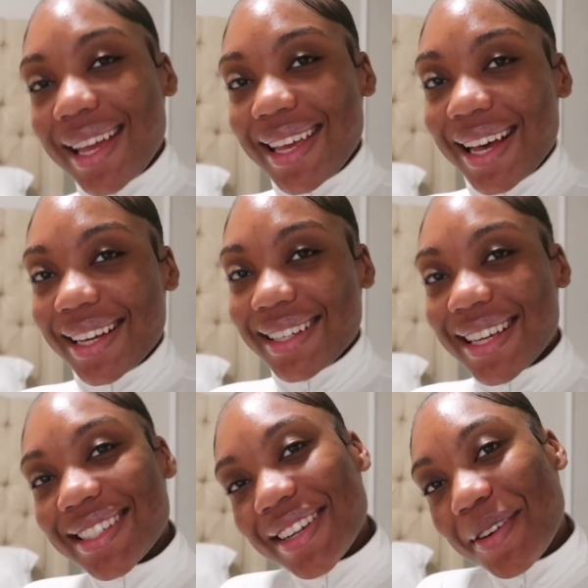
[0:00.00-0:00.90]
yeah,
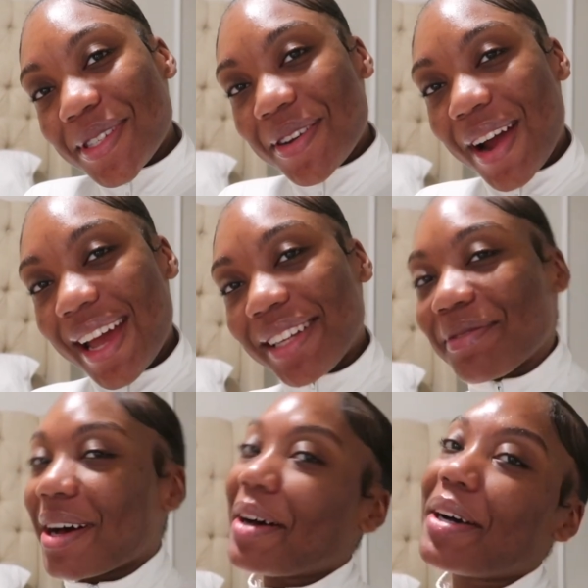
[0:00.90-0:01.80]
yesterday was great.
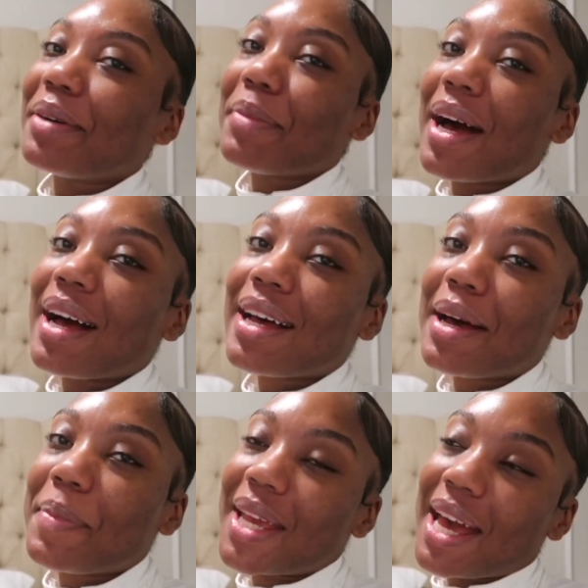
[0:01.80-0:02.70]
Um,
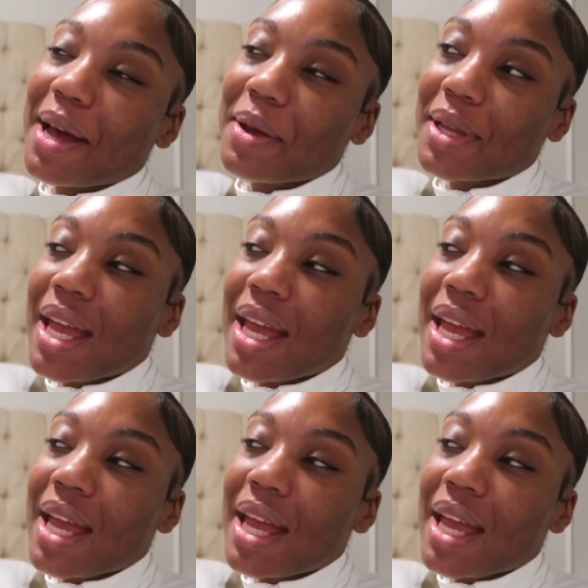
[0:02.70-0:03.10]
but yeah,